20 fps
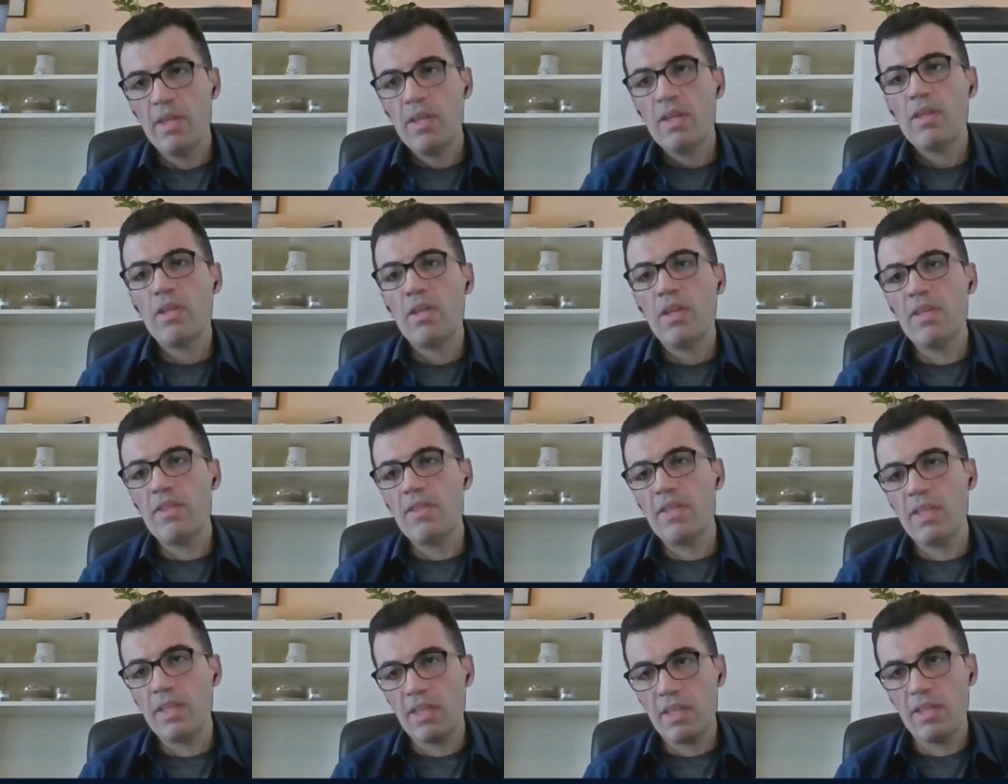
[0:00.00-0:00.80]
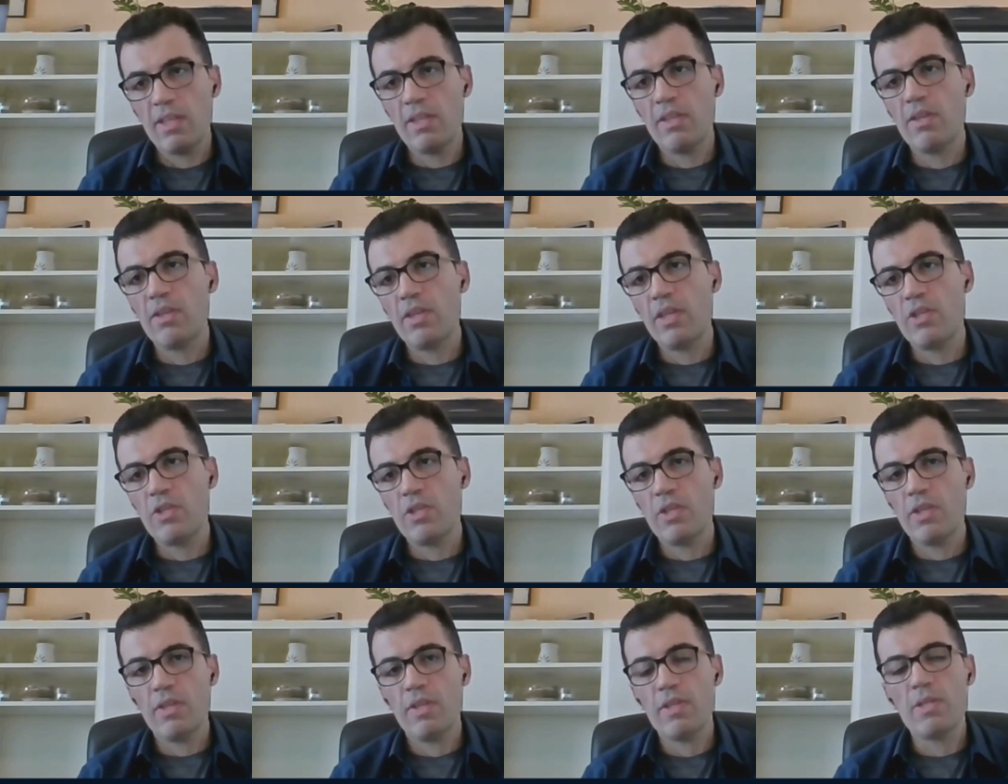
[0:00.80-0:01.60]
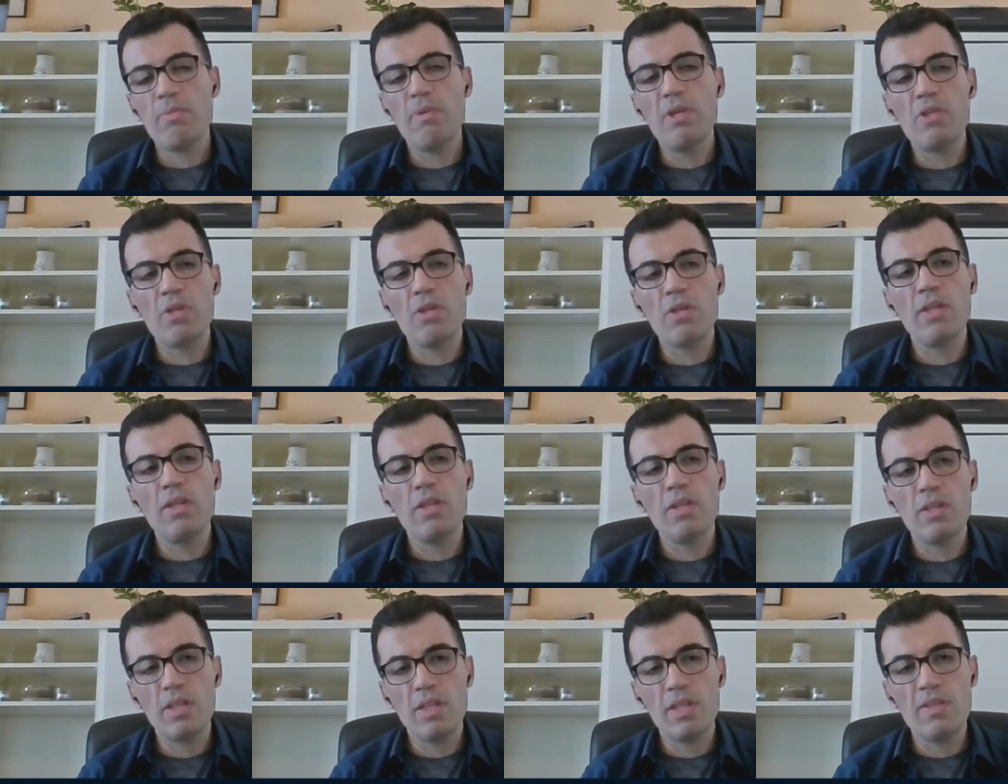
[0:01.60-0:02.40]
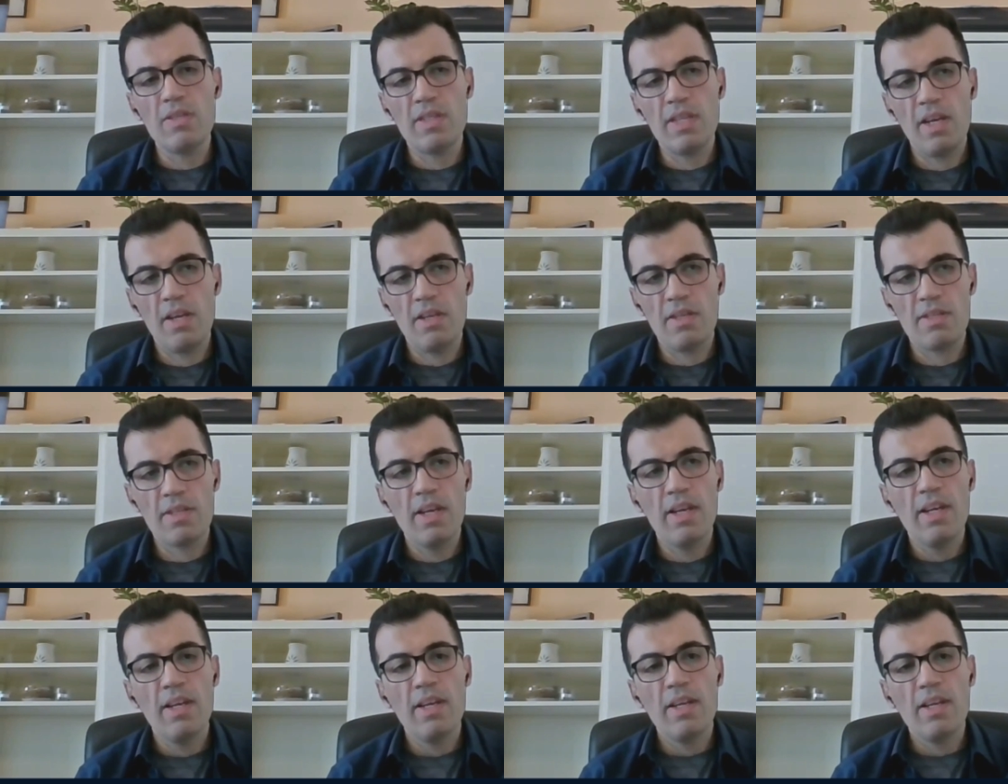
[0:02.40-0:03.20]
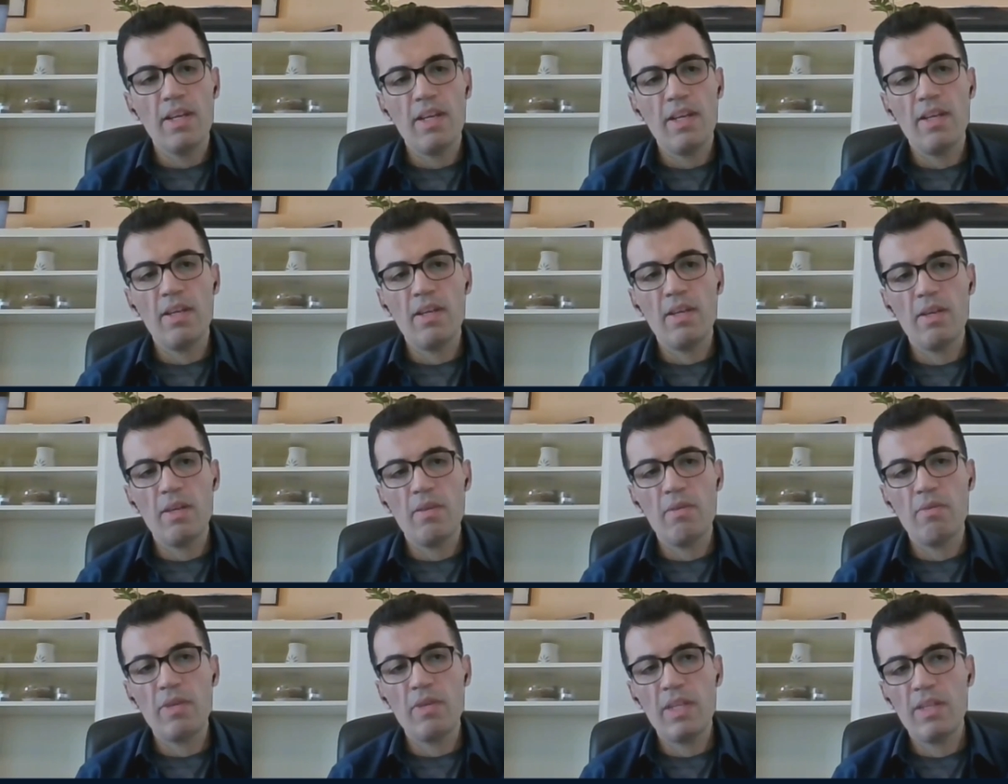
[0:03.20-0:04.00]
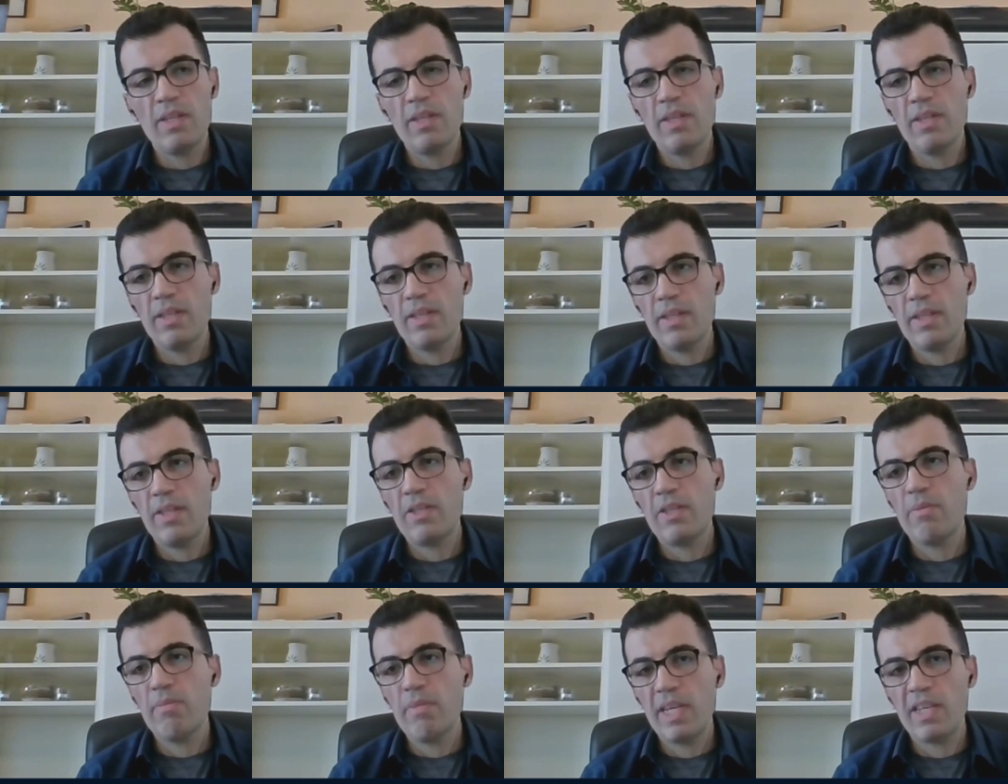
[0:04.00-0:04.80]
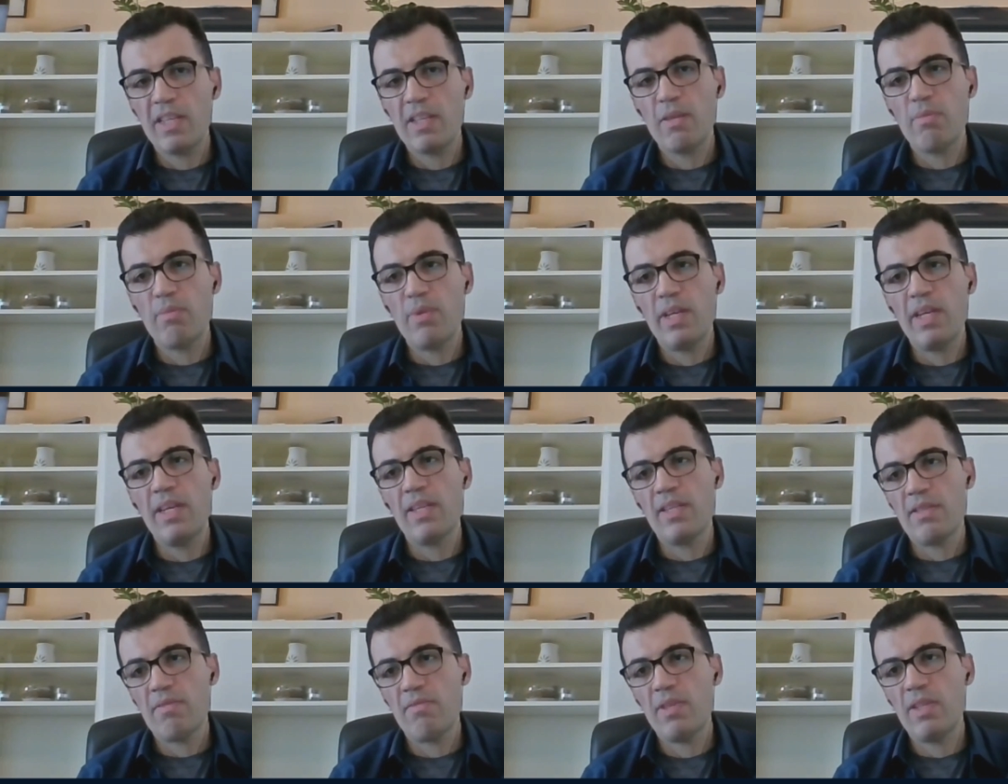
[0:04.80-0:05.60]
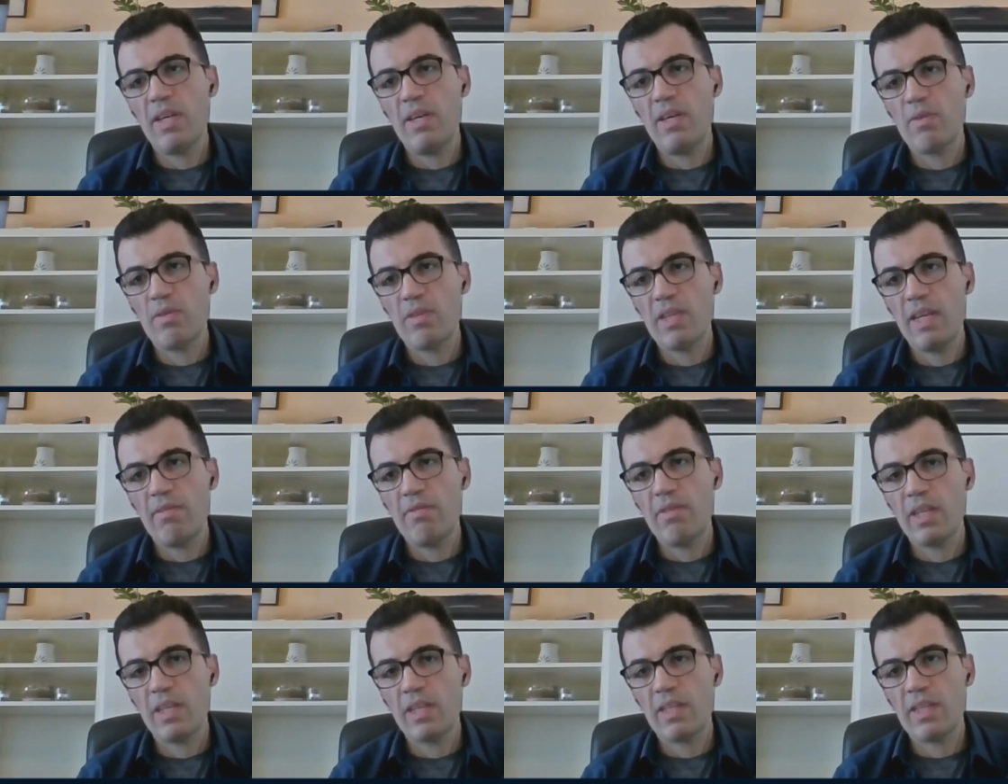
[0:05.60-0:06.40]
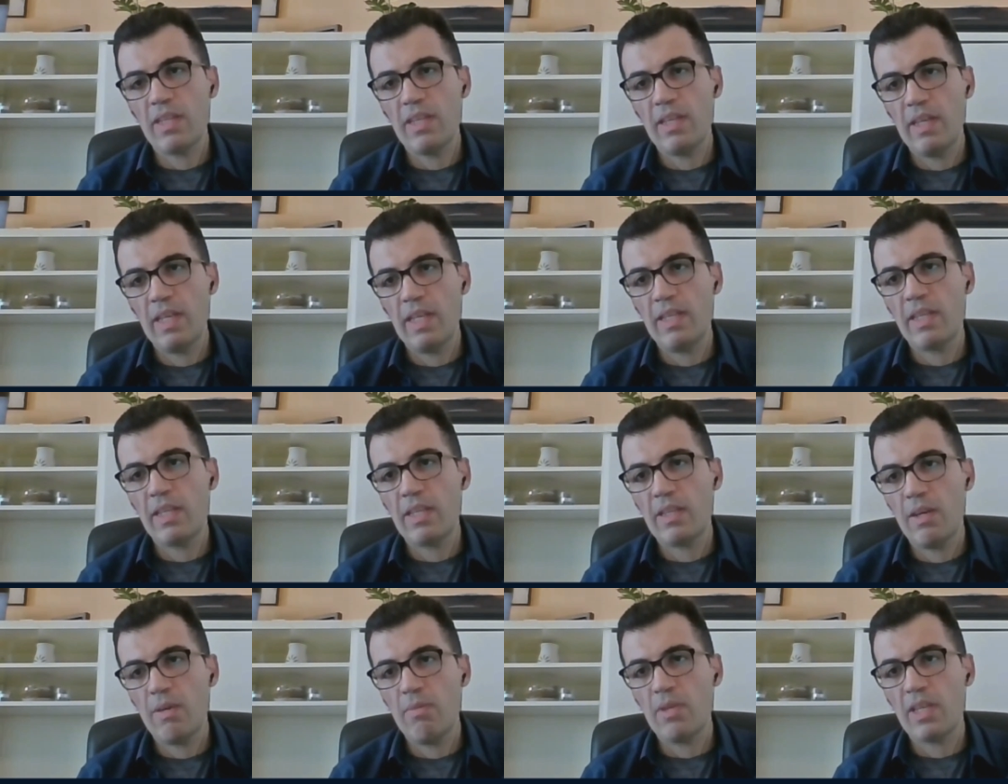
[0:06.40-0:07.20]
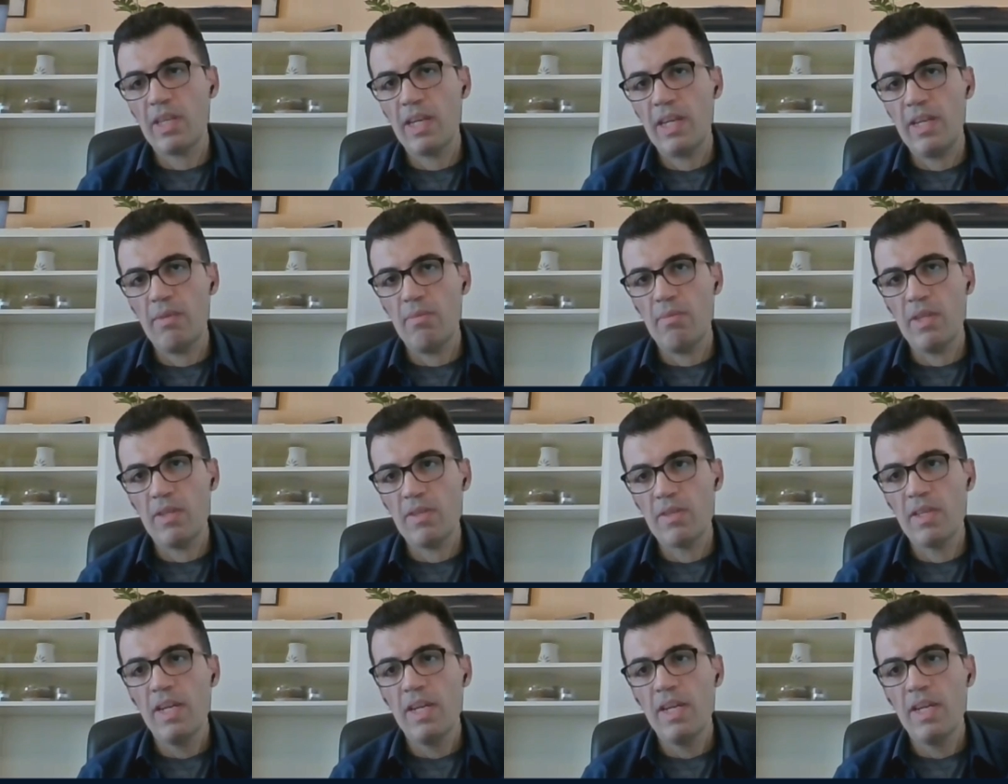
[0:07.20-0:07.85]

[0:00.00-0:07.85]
Right. Nothing in the region, especially these days, will remain in place without having an economic element.